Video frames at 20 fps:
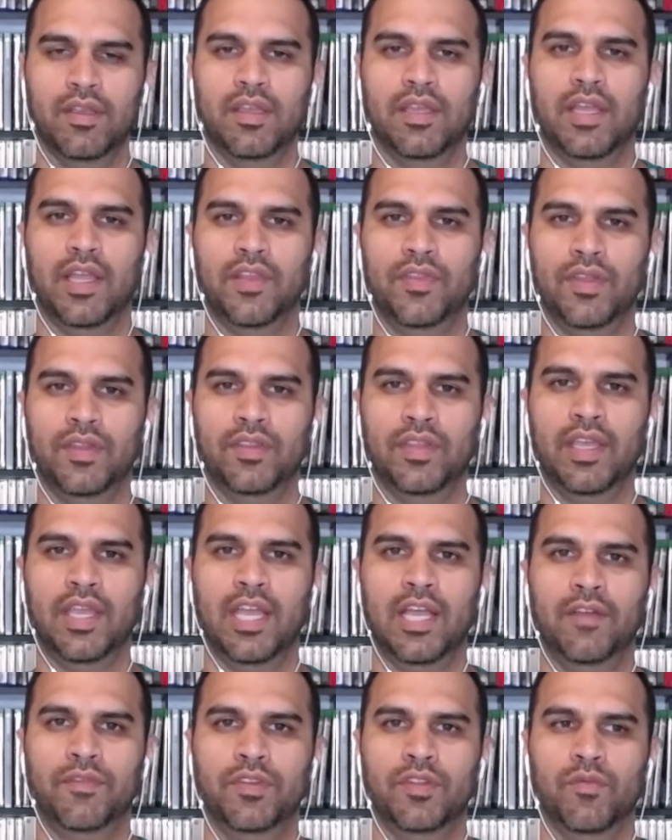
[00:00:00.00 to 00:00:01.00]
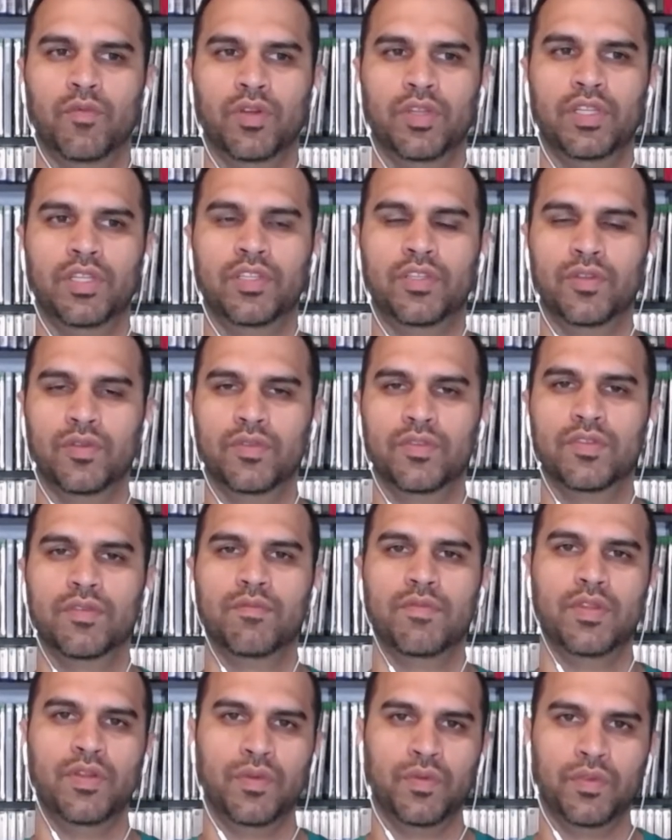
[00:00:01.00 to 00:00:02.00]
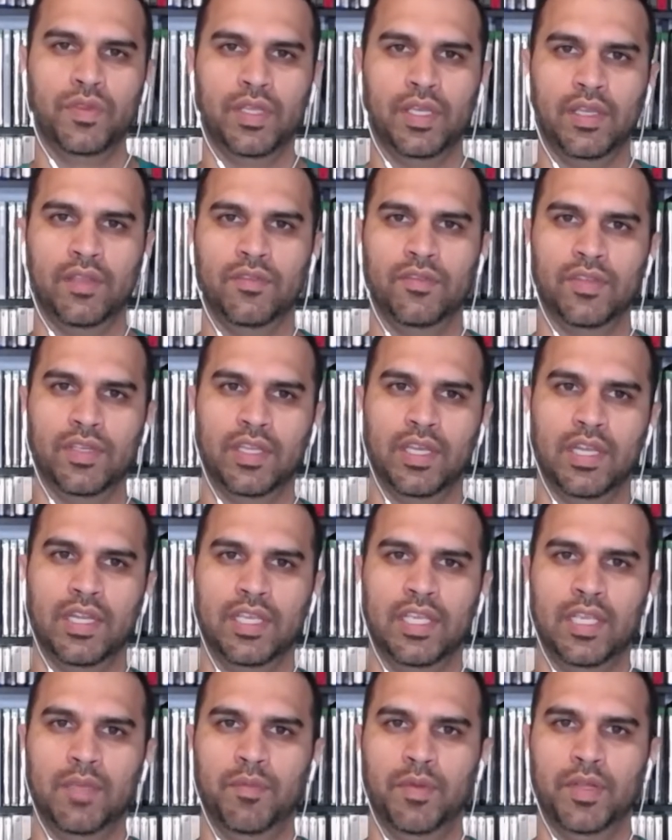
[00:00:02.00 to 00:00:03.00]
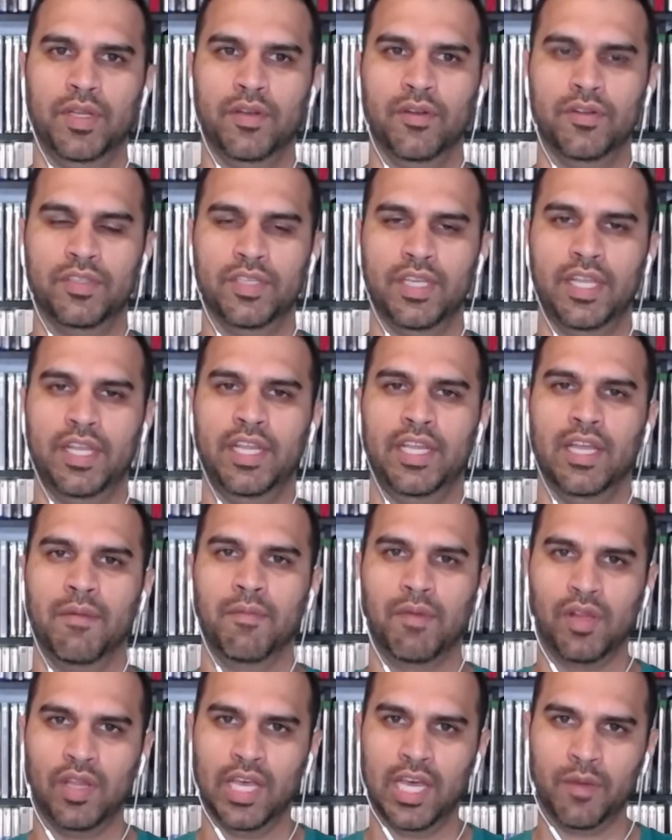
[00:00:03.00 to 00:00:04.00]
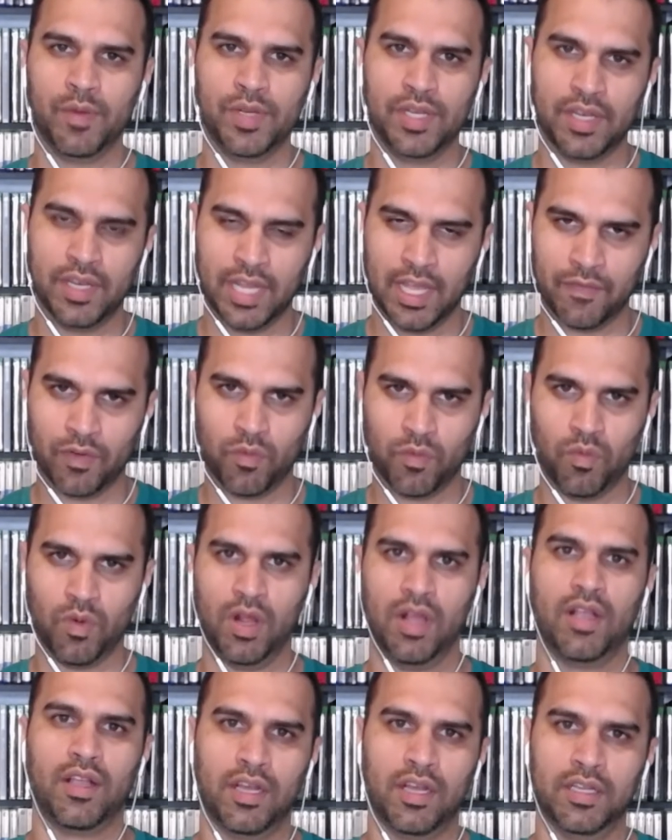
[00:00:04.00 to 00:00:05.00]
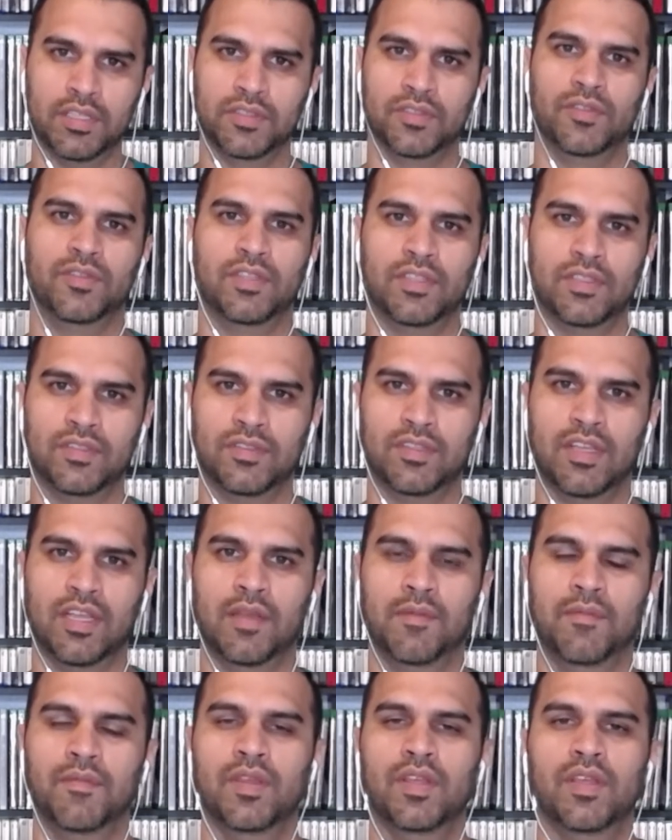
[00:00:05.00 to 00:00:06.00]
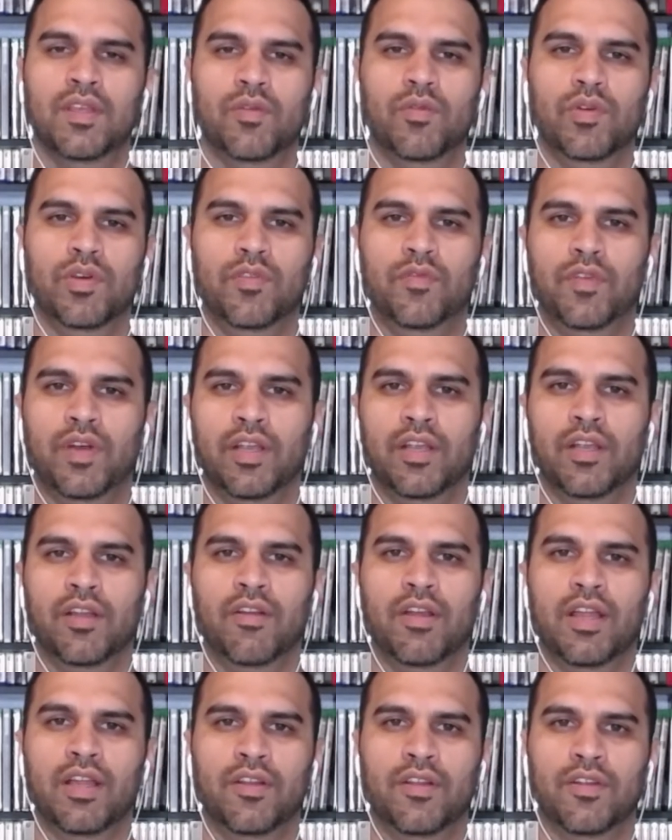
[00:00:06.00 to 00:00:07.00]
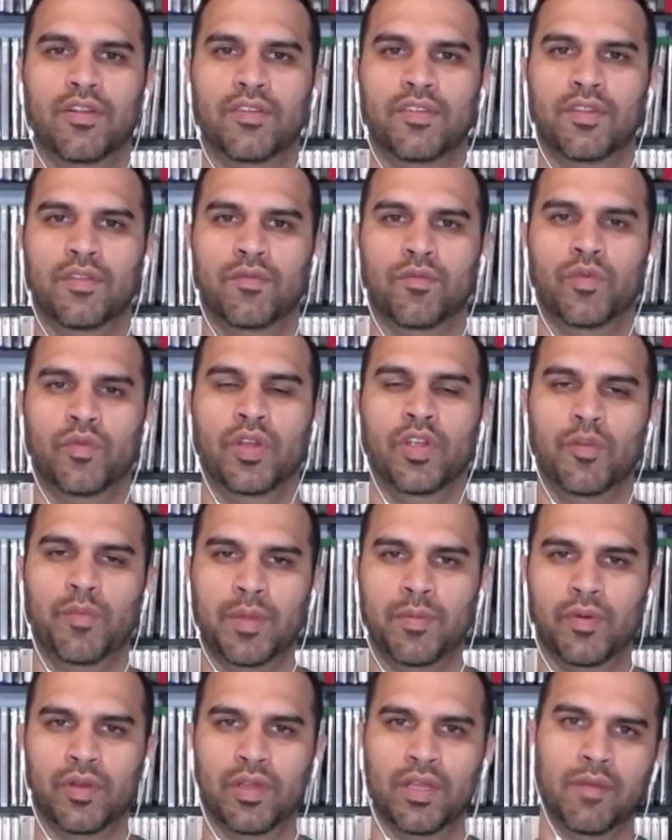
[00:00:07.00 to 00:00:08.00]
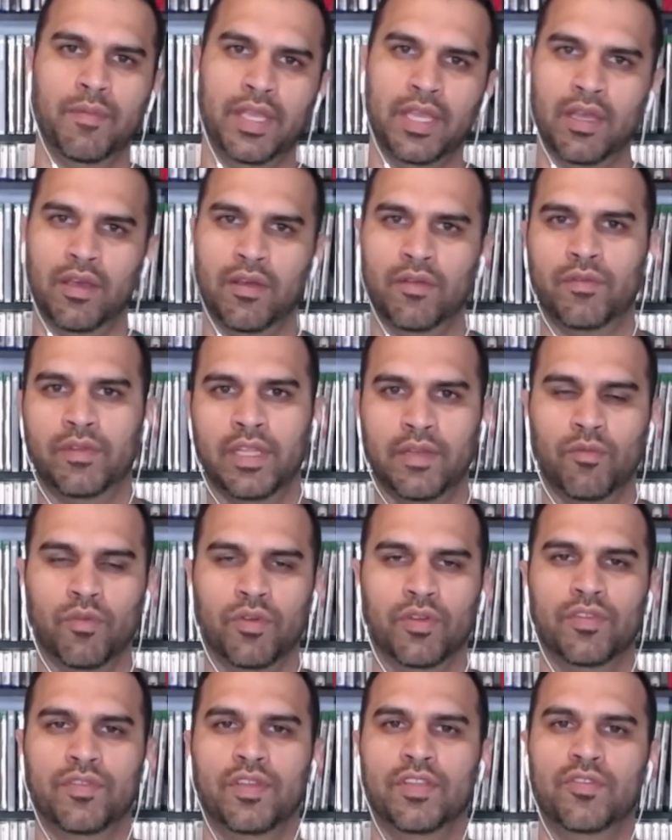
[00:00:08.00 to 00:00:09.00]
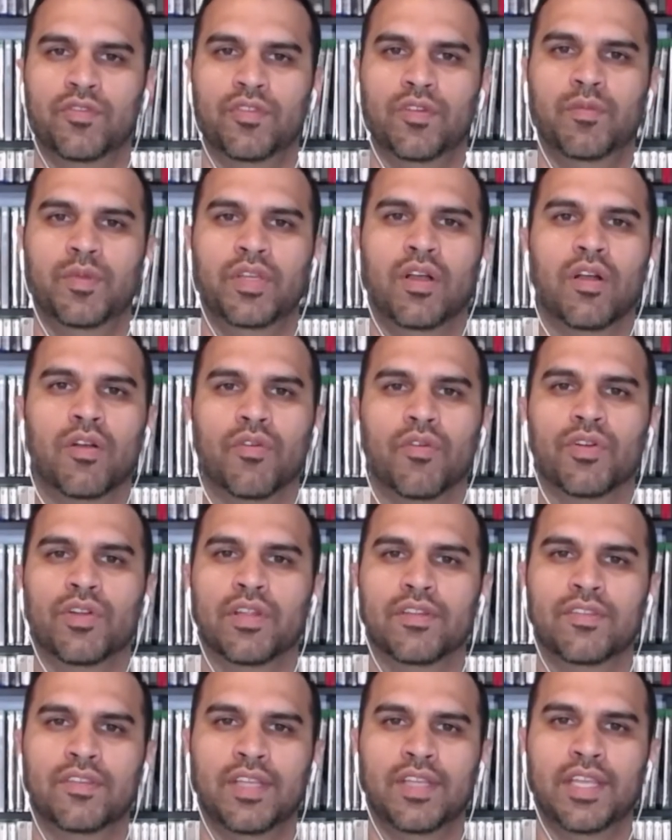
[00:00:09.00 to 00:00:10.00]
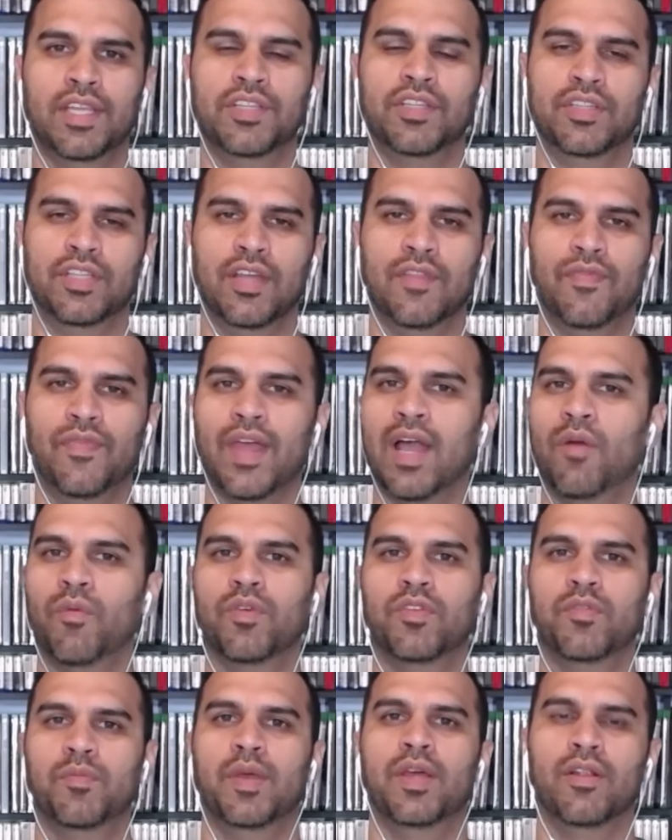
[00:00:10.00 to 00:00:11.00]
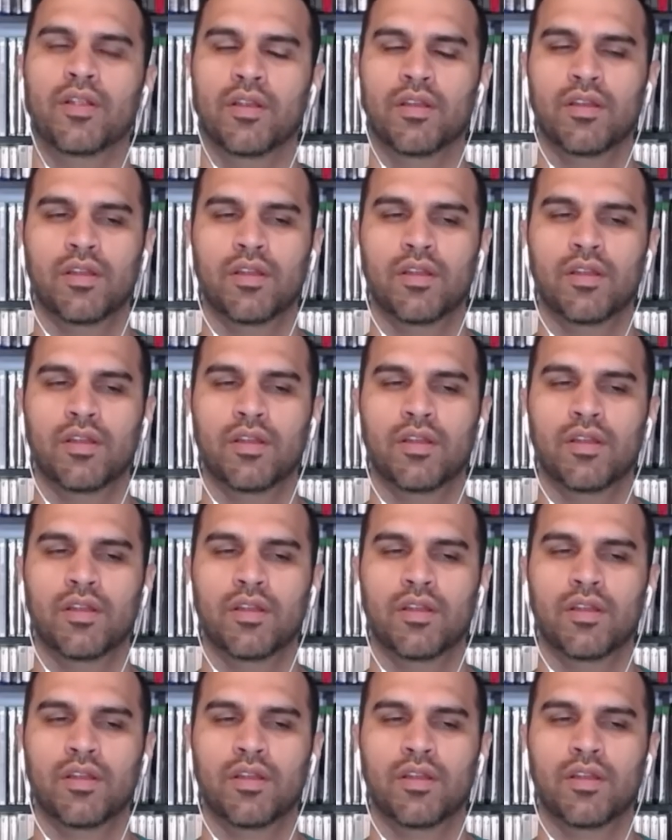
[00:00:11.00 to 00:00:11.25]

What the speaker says: I think they have to really do some new things to kind of keep it entertaining. I'm glad we didn't have a rock concert this time with firecrackers and weird people coming out that were extremely awkward on stage. I thought that was better.